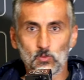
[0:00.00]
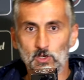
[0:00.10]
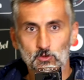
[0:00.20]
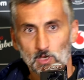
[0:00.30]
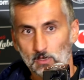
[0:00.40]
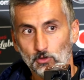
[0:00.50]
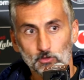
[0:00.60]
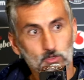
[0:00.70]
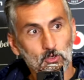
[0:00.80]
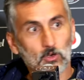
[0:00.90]
where you are
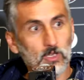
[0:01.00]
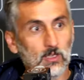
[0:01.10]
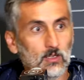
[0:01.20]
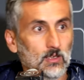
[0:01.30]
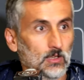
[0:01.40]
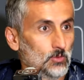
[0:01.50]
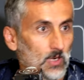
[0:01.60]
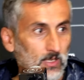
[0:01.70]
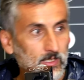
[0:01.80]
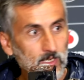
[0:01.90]
not scoring and you
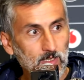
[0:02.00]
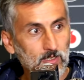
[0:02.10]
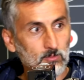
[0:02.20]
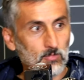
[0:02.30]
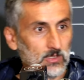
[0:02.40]
are creating,